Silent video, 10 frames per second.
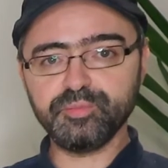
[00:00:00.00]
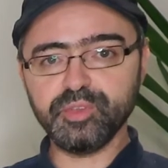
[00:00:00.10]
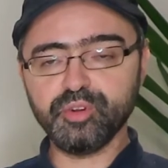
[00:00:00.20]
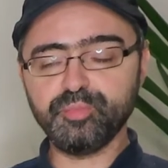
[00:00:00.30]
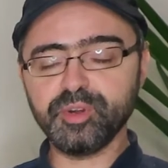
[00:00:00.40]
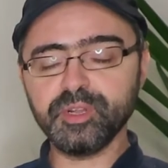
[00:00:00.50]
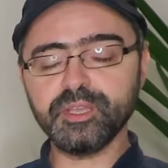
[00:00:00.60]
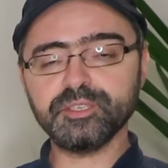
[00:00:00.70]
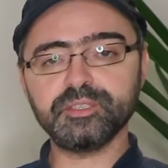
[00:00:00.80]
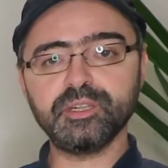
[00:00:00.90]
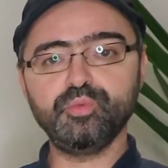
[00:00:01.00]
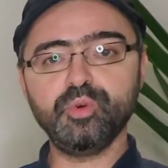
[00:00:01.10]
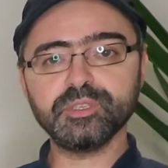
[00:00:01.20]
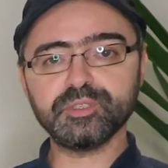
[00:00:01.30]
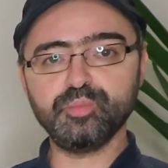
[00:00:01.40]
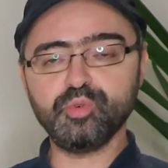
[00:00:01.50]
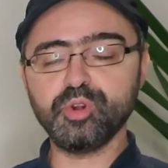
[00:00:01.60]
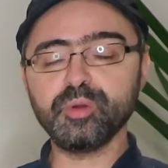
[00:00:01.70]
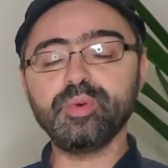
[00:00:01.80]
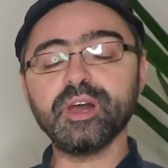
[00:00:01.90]
to be operational once
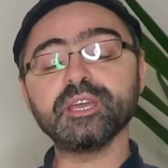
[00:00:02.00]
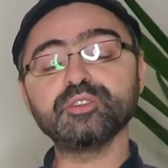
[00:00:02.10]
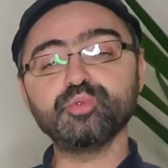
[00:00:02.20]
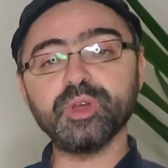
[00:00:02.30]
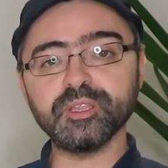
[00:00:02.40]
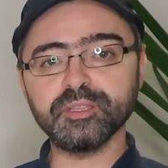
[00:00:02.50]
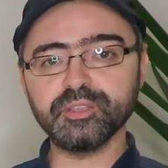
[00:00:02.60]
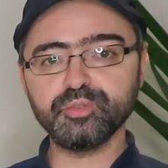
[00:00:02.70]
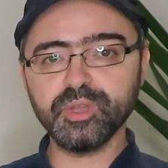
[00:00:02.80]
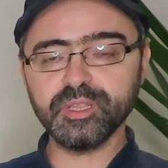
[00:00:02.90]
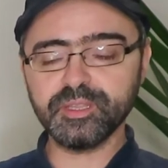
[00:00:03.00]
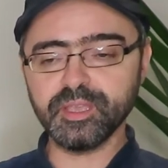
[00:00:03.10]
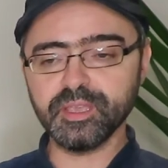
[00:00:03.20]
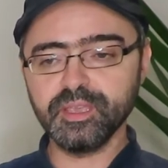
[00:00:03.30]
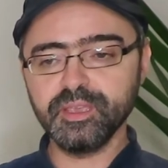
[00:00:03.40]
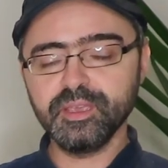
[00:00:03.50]
more by 2020,